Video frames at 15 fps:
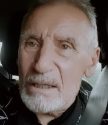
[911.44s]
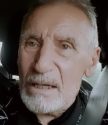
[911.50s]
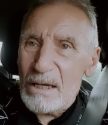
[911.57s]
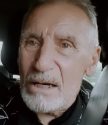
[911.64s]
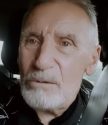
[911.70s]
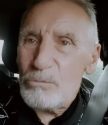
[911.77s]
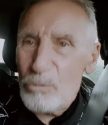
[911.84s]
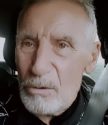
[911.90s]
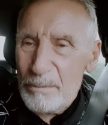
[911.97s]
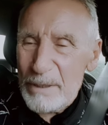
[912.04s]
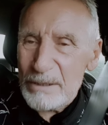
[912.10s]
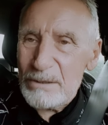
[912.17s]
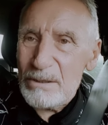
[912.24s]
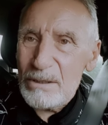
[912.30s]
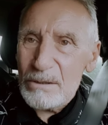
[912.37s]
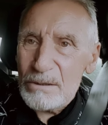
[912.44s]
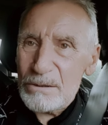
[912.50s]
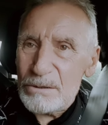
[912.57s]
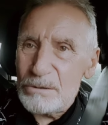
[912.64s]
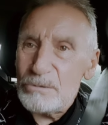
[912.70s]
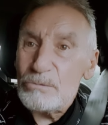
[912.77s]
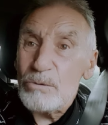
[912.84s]
a woman
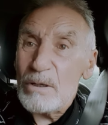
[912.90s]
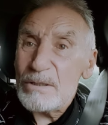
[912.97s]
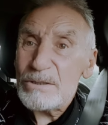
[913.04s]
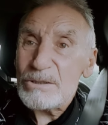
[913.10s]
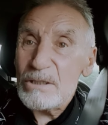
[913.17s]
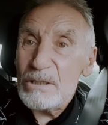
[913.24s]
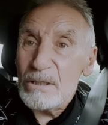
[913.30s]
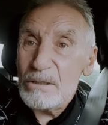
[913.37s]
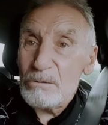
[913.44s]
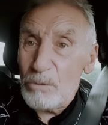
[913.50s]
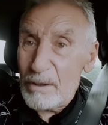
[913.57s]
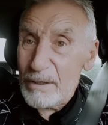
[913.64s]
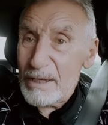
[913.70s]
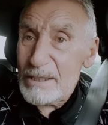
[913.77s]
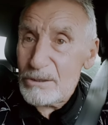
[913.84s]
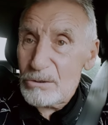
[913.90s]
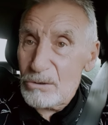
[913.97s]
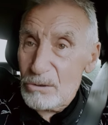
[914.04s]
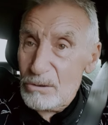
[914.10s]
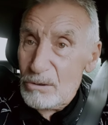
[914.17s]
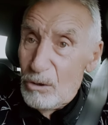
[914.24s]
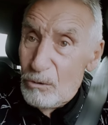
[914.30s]
who was what I
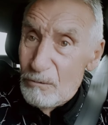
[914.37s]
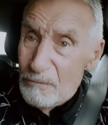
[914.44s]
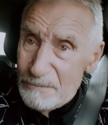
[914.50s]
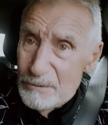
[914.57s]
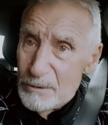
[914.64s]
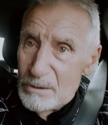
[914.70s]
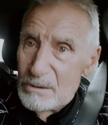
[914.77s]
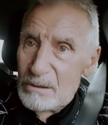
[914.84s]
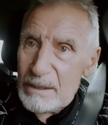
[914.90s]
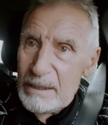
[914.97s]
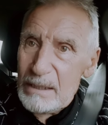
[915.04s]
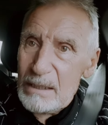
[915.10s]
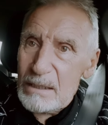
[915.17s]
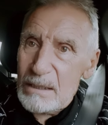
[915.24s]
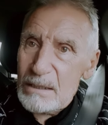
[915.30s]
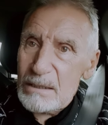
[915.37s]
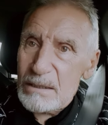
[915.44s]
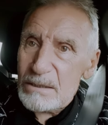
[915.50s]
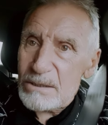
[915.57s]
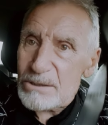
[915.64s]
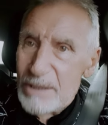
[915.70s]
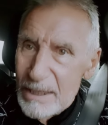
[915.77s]
call overtly
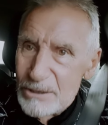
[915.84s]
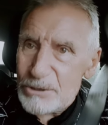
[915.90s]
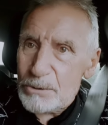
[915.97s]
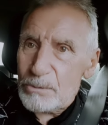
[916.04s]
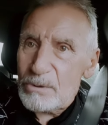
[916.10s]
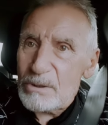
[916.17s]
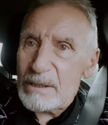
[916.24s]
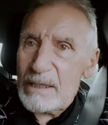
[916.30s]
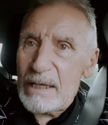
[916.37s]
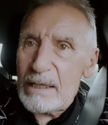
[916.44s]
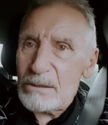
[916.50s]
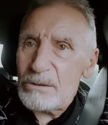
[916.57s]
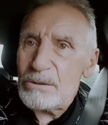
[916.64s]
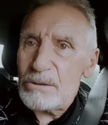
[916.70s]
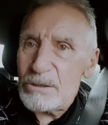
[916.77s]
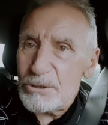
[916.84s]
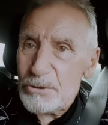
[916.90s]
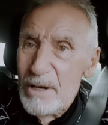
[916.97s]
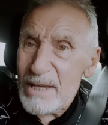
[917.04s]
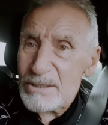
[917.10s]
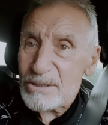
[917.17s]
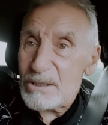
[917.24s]
sexual in her
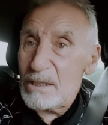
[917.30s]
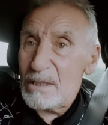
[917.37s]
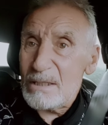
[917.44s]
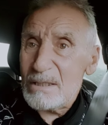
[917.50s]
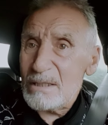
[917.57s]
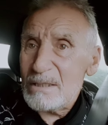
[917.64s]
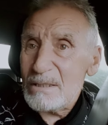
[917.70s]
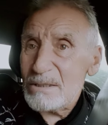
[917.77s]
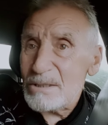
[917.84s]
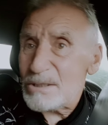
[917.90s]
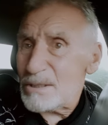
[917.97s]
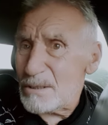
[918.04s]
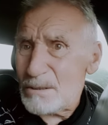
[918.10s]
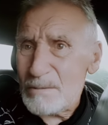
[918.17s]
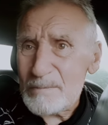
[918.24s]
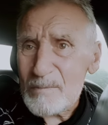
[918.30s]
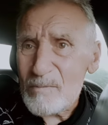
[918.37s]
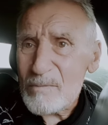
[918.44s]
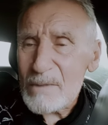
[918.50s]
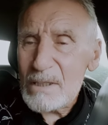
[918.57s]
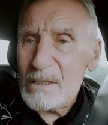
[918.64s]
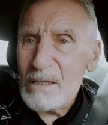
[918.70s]
dress. So
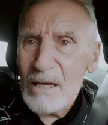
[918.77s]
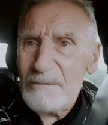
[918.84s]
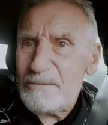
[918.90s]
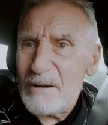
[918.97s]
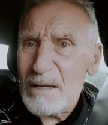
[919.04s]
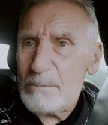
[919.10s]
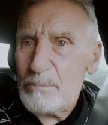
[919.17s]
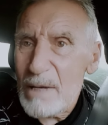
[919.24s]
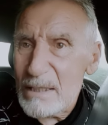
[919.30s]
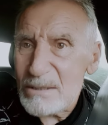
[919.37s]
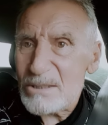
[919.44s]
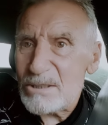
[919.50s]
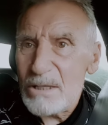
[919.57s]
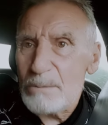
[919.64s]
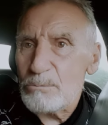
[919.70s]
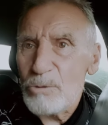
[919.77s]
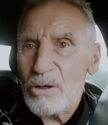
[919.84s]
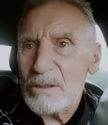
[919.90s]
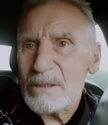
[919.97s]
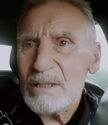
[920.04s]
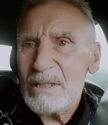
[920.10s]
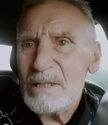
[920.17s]
if I met
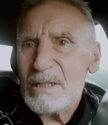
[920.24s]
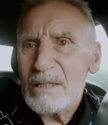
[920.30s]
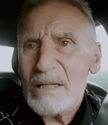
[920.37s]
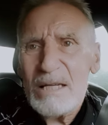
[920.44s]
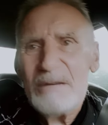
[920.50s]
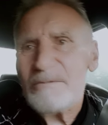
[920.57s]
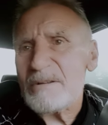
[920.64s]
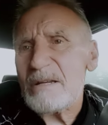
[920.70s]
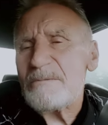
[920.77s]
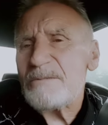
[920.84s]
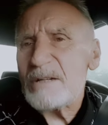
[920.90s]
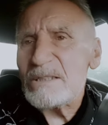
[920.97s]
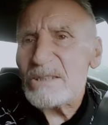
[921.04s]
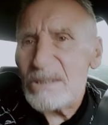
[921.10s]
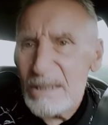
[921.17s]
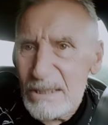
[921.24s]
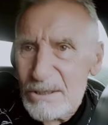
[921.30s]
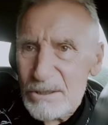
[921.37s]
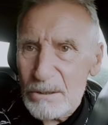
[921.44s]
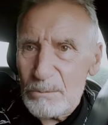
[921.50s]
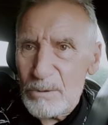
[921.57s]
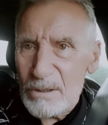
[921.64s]
someone, even if I see
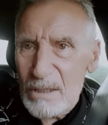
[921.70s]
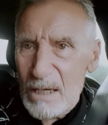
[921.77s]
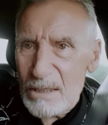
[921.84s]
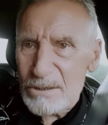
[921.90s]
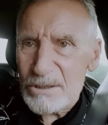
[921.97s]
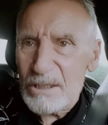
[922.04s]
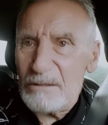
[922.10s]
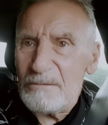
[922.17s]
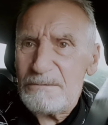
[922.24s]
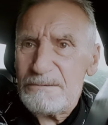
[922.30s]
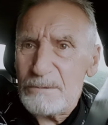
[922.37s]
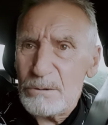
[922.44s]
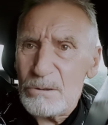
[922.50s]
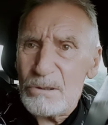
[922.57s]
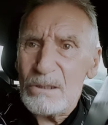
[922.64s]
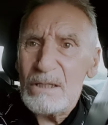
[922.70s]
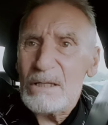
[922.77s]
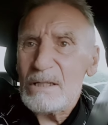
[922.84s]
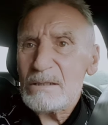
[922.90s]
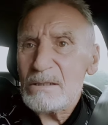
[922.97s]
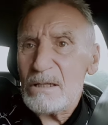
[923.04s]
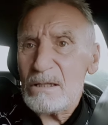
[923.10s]
someone asking for,
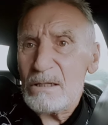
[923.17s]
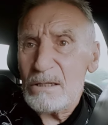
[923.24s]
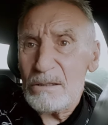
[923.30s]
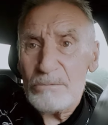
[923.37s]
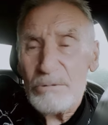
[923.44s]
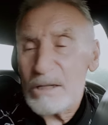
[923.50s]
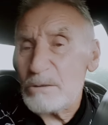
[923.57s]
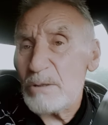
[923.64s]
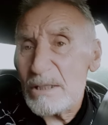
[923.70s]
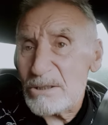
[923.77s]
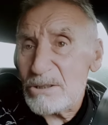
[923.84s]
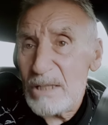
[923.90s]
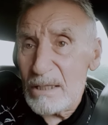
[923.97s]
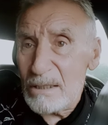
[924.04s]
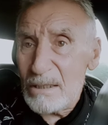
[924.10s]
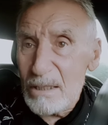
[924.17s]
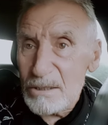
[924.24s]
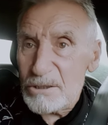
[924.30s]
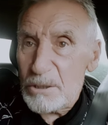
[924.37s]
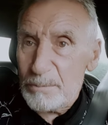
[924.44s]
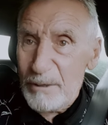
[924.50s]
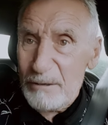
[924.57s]
requesting
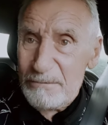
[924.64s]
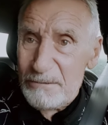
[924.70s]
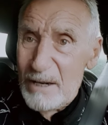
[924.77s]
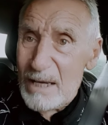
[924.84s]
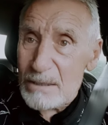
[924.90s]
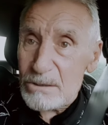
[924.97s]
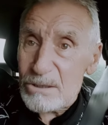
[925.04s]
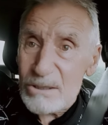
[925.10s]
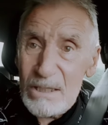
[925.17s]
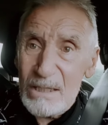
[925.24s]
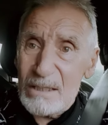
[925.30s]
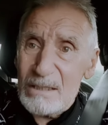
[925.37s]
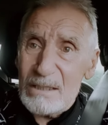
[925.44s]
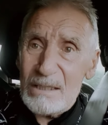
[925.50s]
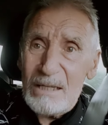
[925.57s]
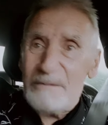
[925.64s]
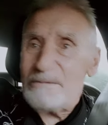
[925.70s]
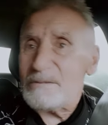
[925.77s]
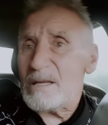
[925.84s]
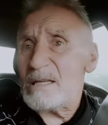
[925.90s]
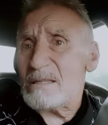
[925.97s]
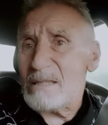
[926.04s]
to be friends,
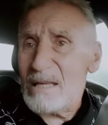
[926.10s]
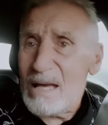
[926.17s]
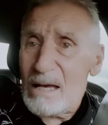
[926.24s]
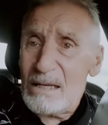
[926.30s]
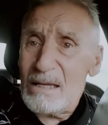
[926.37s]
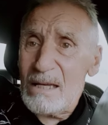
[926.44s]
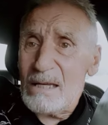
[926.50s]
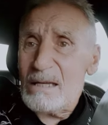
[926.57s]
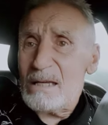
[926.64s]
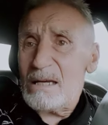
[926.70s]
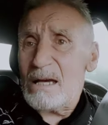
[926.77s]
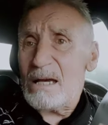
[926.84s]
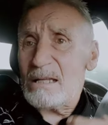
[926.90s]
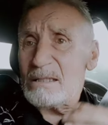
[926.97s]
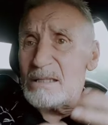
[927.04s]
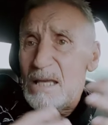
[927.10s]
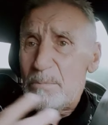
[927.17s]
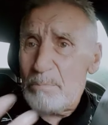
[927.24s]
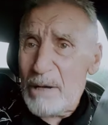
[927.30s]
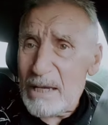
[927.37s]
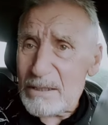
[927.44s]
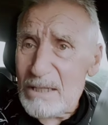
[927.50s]
if they're there and they're
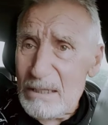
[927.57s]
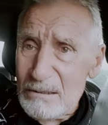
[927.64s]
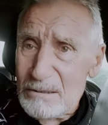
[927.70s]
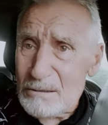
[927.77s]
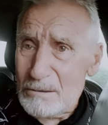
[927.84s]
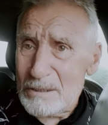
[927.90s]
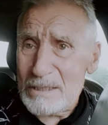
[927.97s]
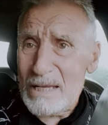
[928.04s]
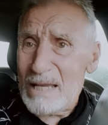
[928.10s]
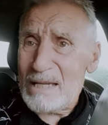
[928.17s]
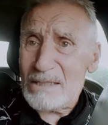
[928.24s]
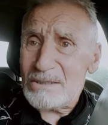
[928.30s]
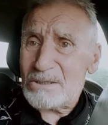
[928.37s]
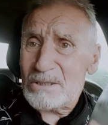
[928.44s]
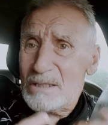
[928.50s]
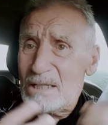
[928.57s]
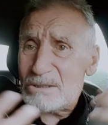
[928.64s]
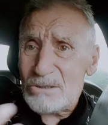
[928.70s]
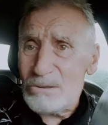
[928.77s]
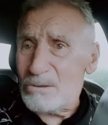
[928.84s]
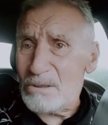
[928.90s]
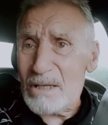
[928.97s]
packing 38s and
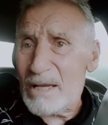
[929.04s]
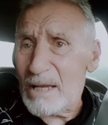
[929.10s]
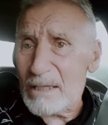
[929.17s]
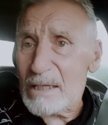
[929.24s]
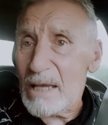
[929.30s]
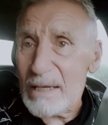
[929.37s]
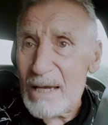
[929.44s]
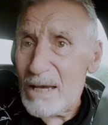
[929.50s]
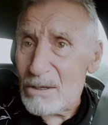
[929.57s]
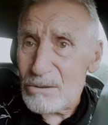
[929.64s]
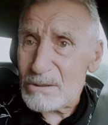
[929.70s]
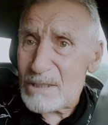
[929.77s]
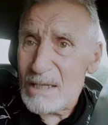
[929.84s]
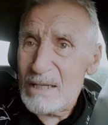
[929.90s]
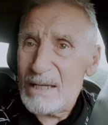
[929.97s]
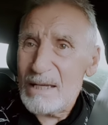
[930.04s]
it's all hanging out,